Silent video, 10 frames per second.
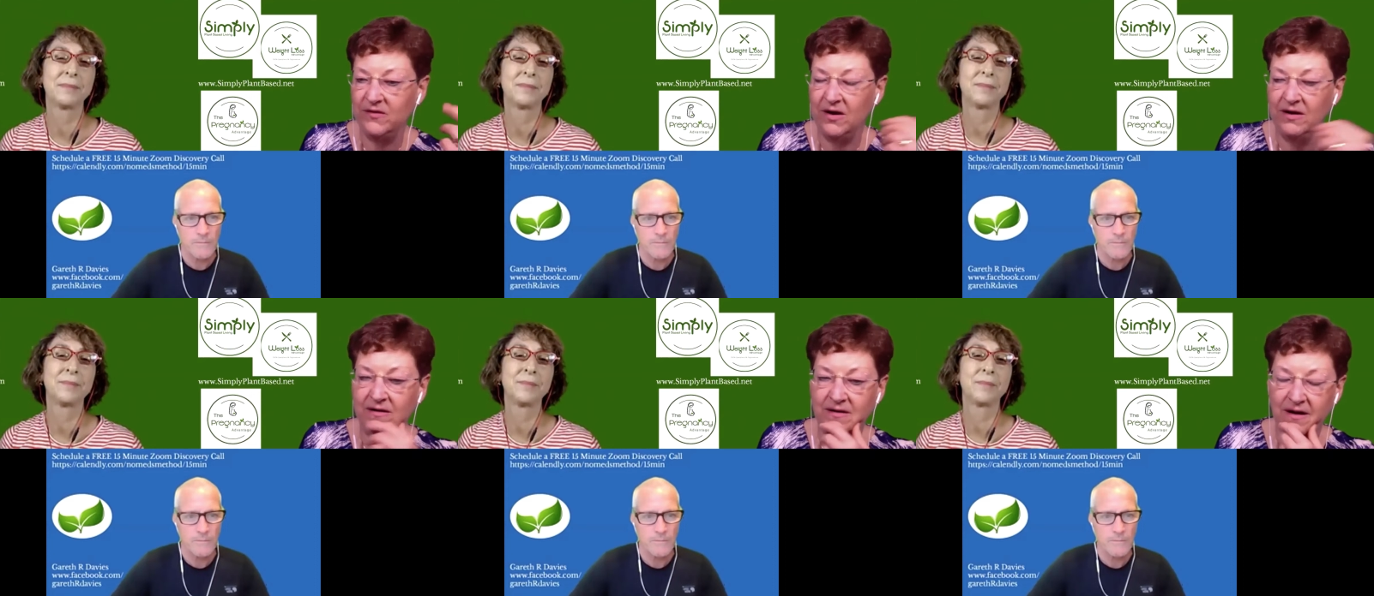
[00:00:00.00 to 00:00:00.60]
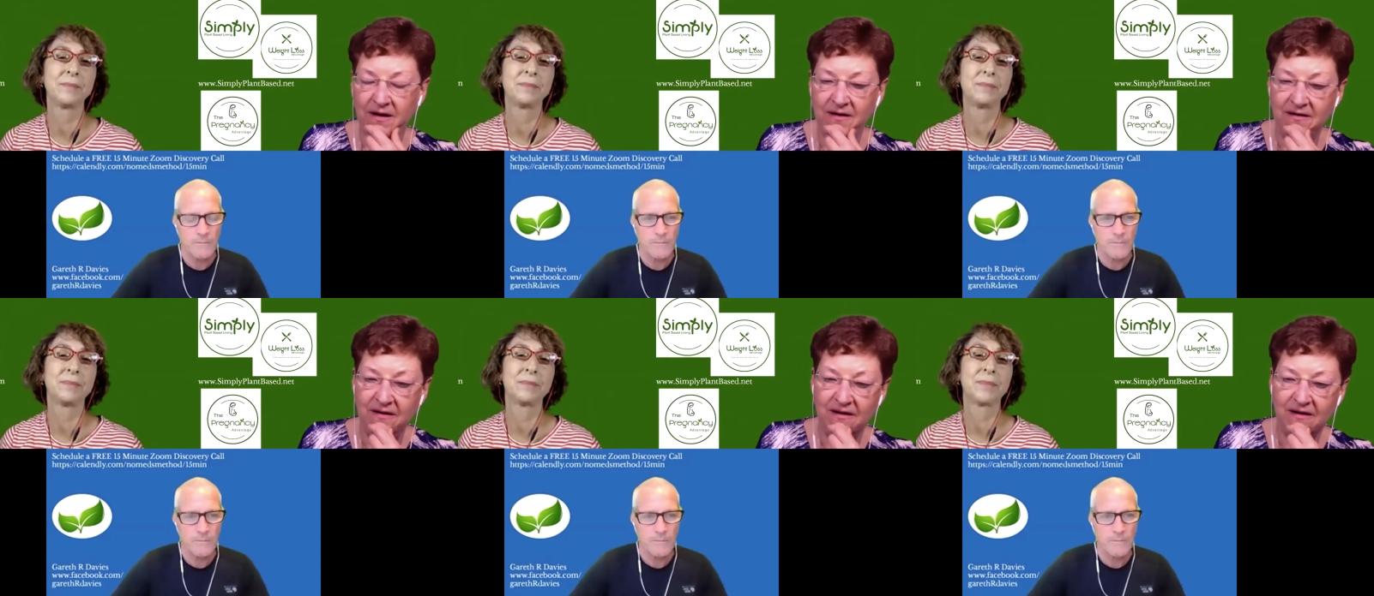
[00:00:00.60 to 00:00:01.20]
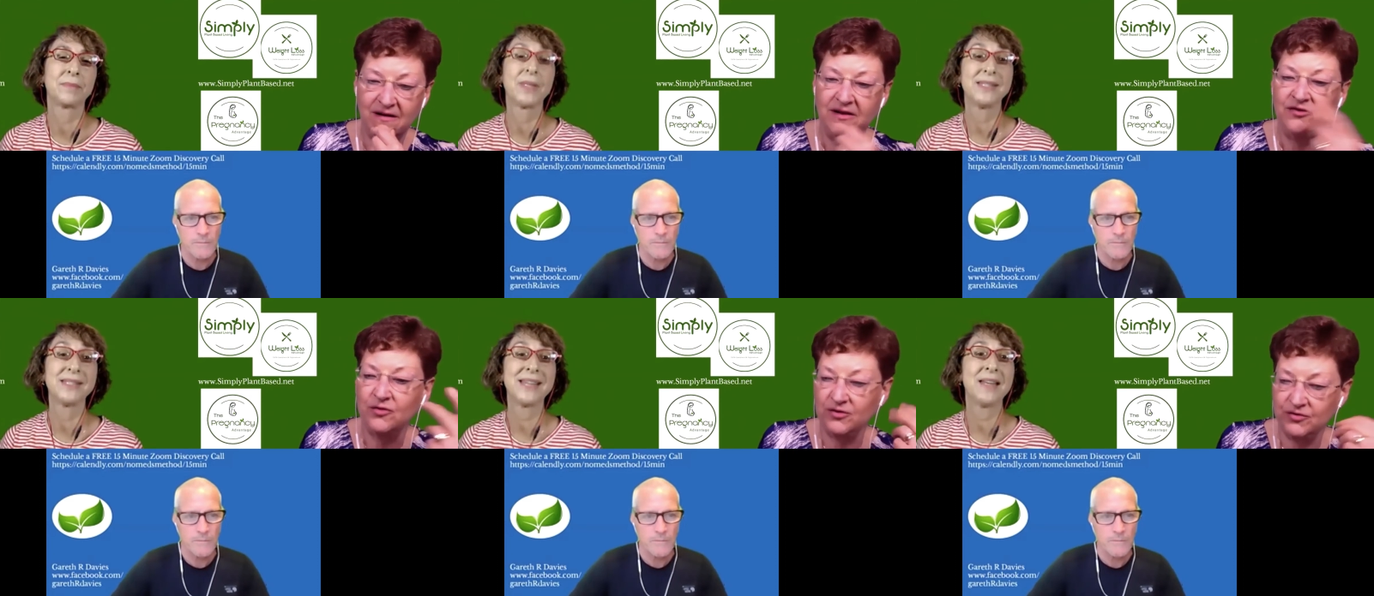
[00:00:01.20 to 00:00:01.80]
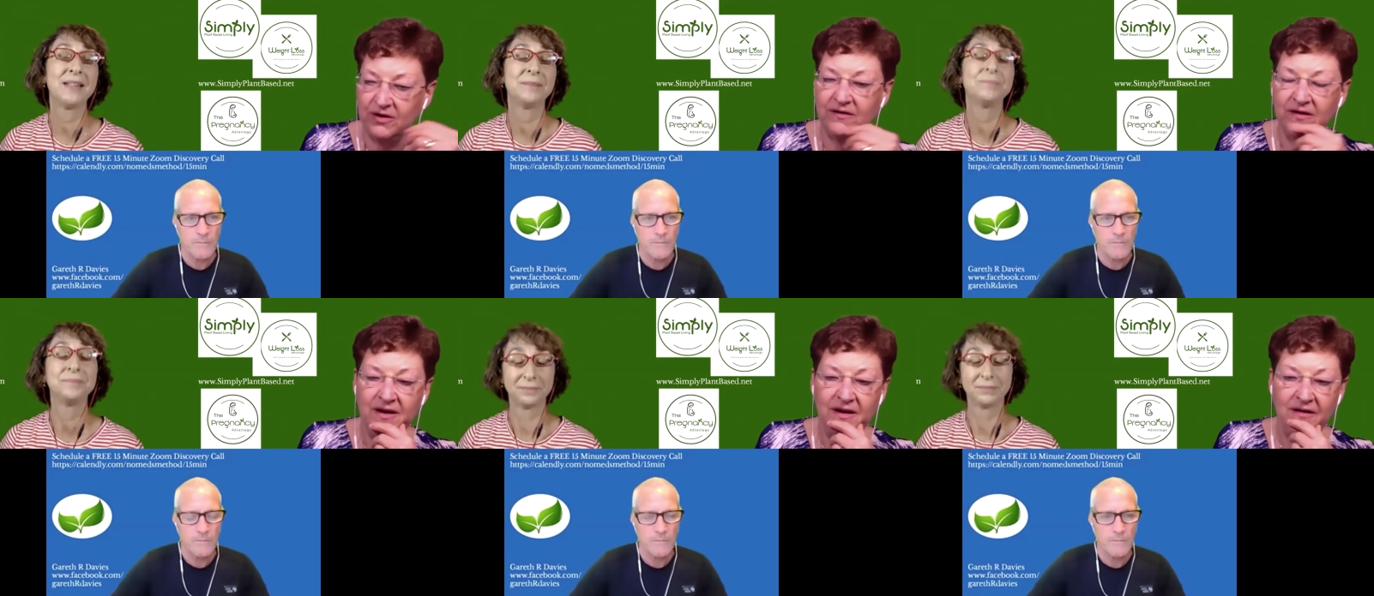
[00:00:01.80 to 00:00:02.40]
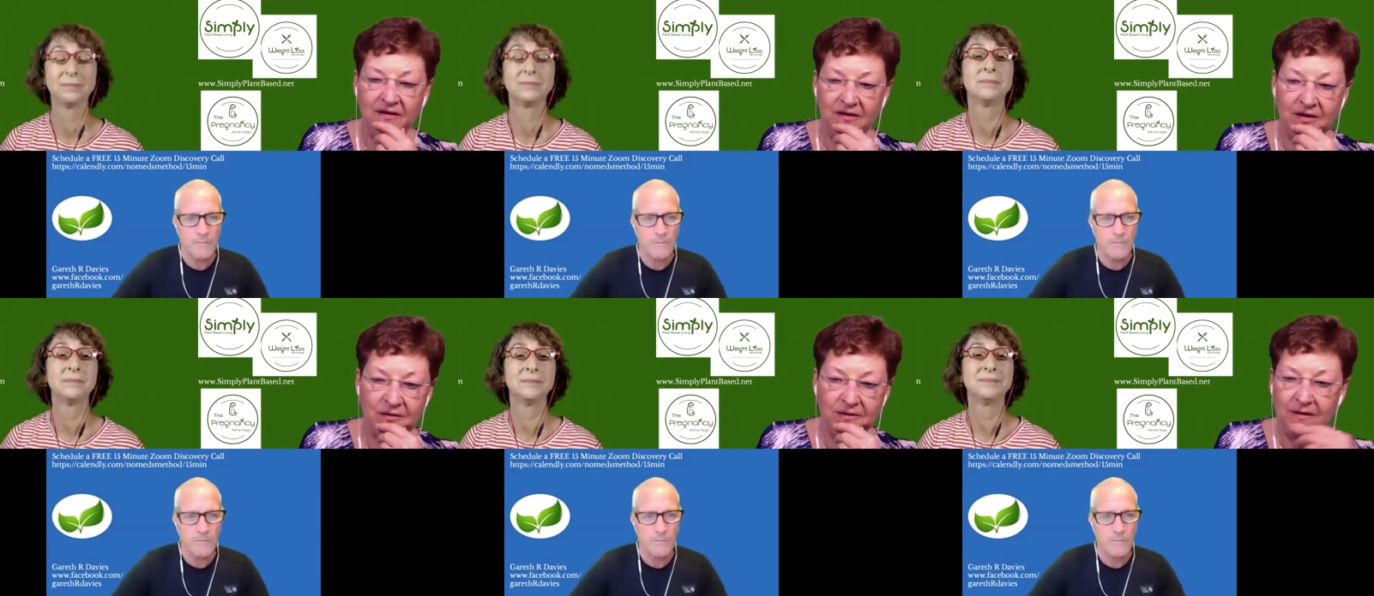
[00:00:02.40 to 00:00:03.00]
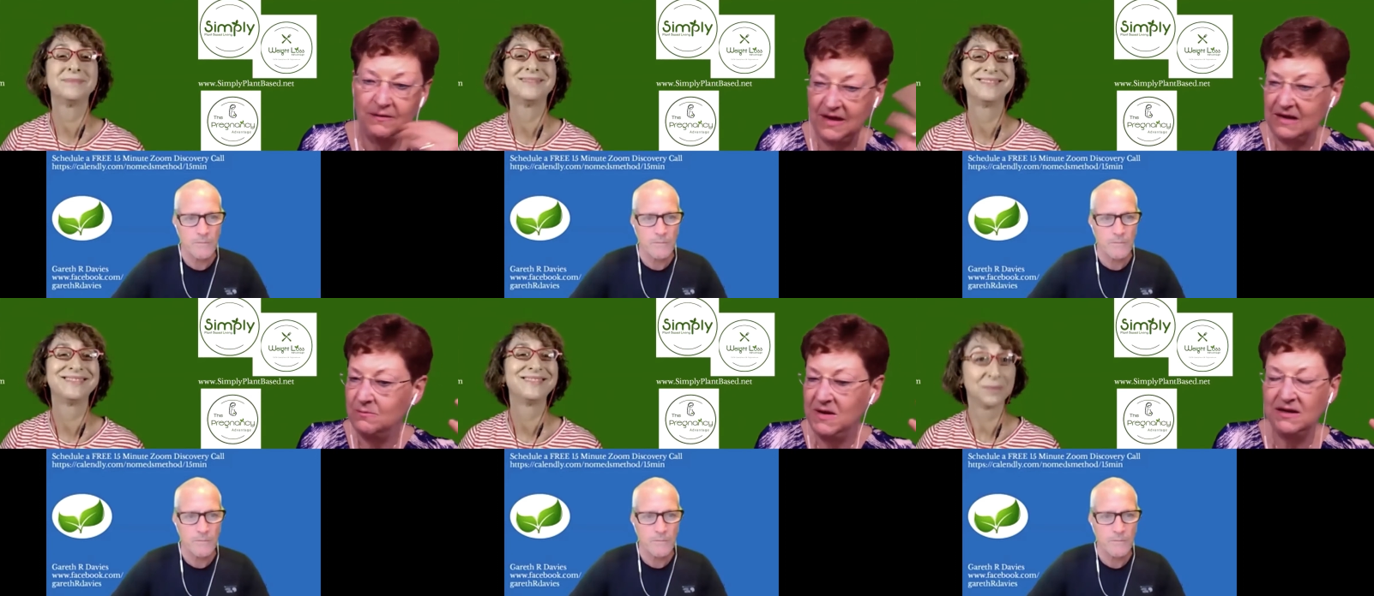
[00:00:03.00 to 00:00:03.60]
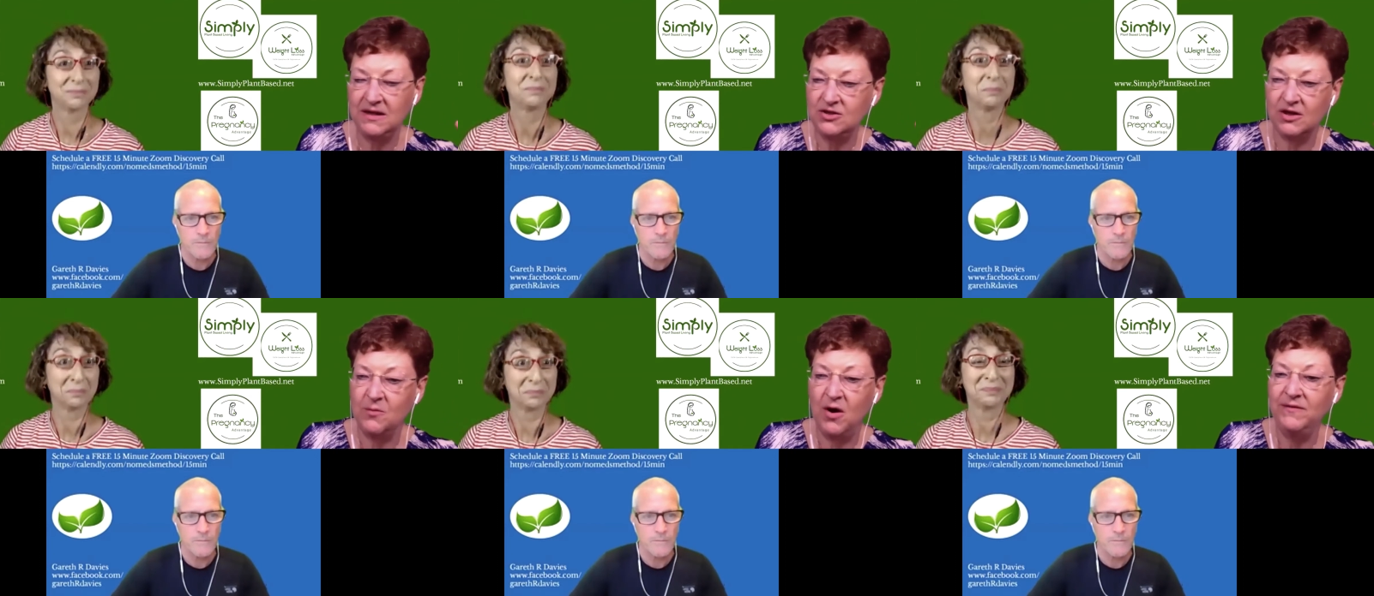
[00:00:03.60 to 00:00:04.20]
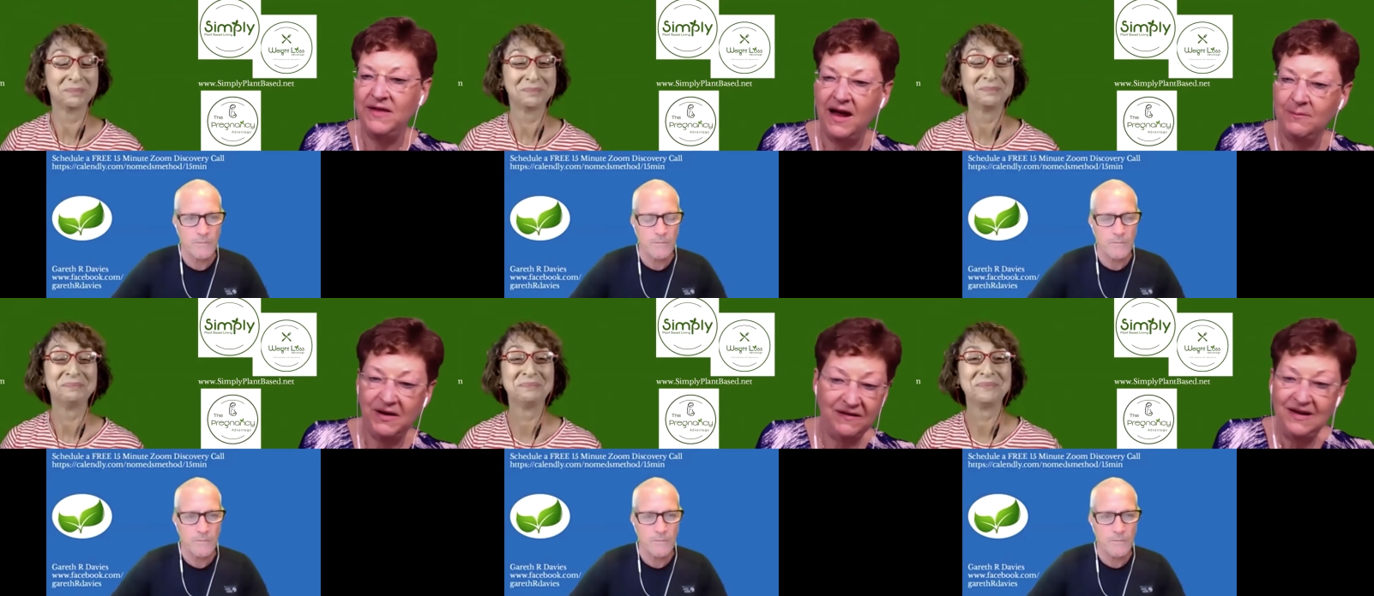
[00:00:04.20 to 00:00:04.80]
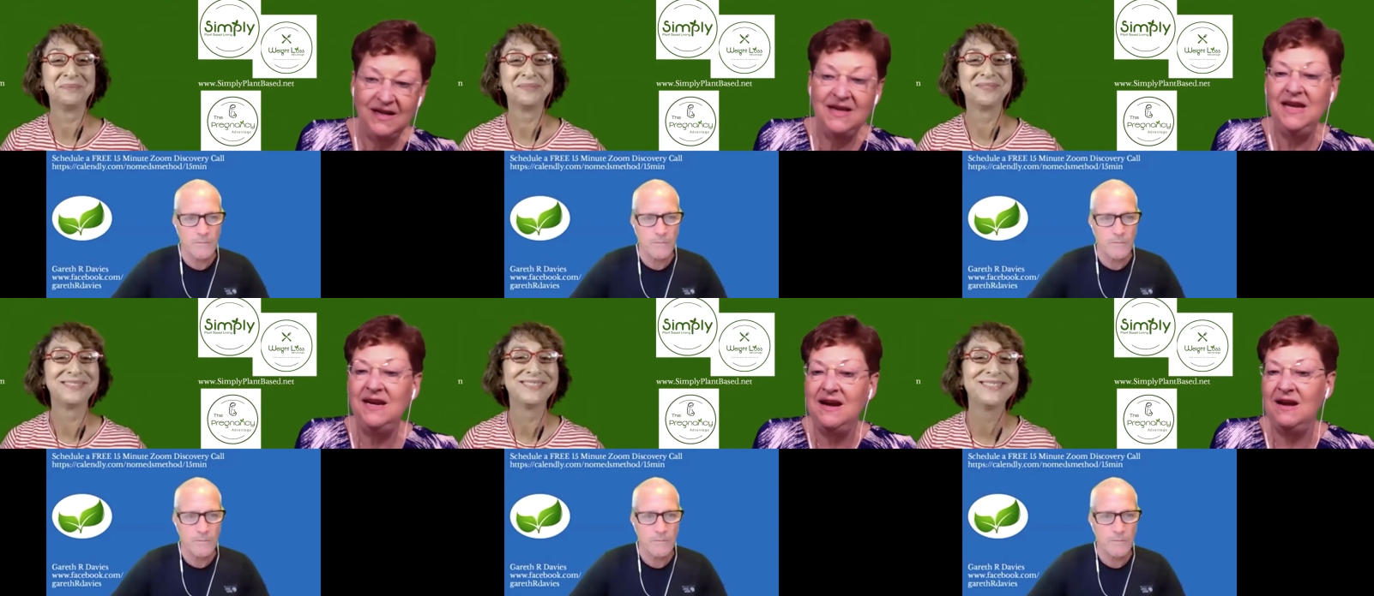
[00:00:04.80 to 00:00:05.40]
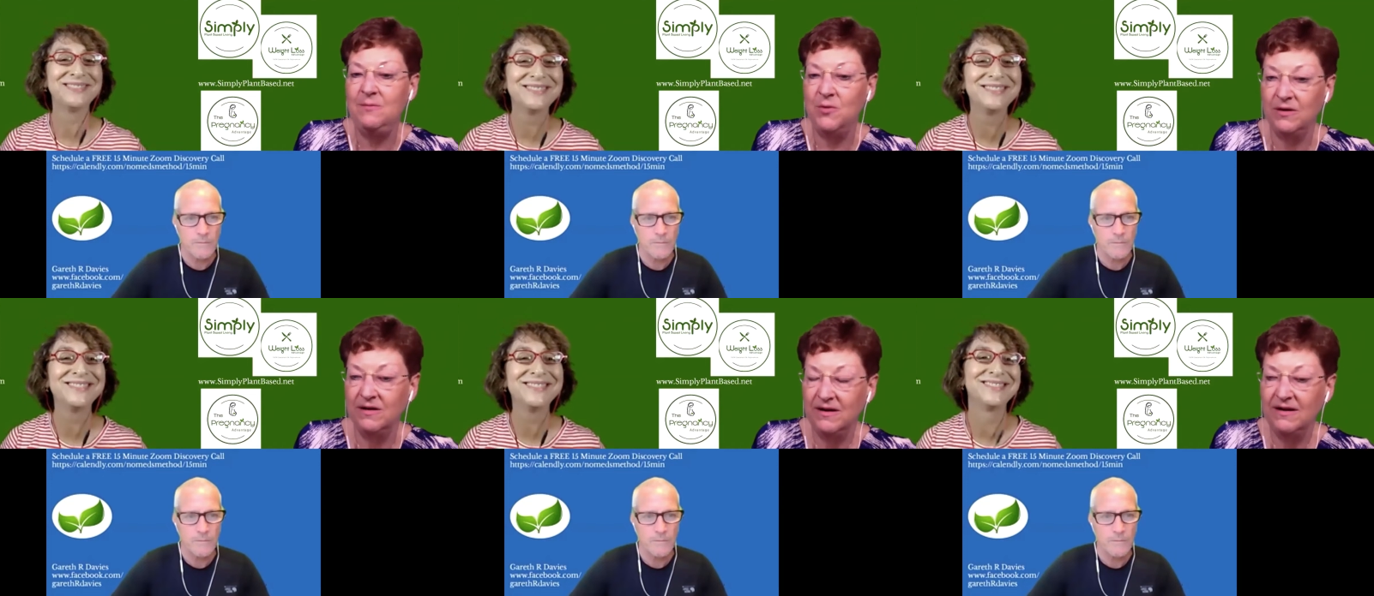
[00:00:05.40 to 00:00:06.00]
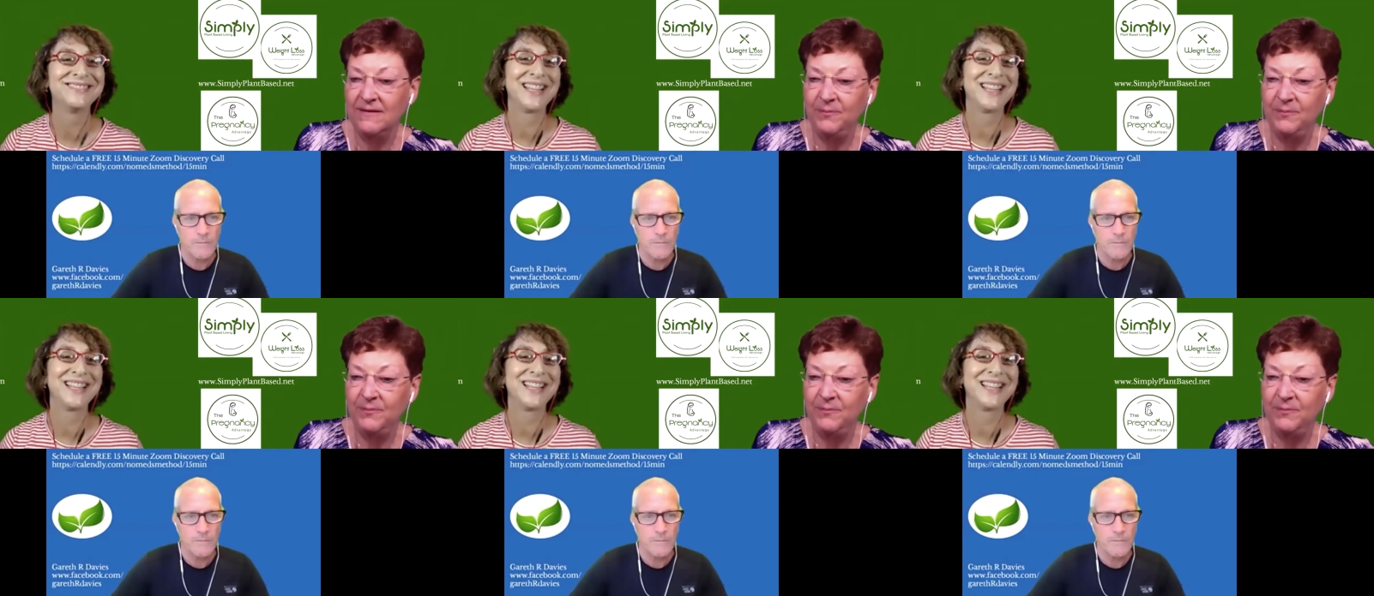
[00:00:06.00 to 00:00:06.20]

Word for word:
Speaker 1: He was on cholesterol drugs. So they immediately took him off of that because he didn't need it anymore,